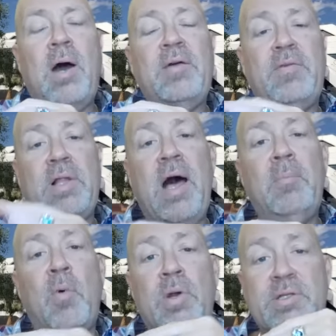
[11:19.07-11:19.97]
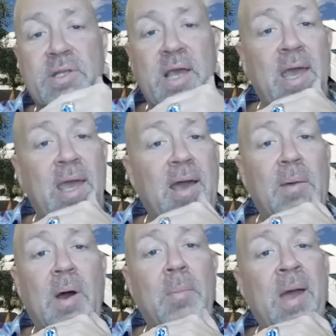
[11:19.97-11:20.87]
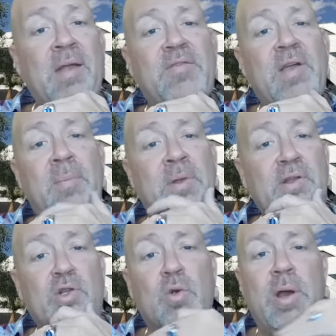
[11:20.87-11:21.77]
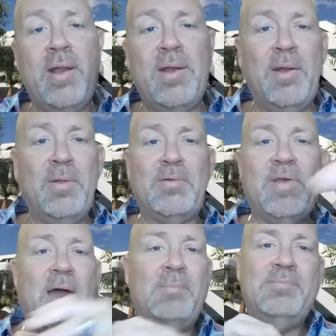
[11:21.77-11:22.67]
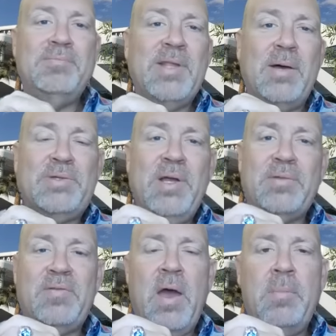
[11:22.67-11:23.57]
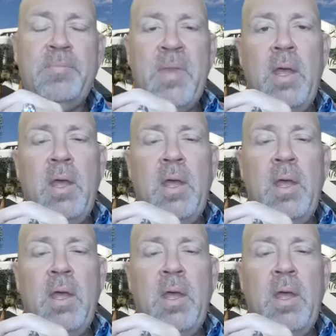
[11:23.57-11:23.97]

have a lot more to say about Matt's time in Detroit at another time. Now's not the time.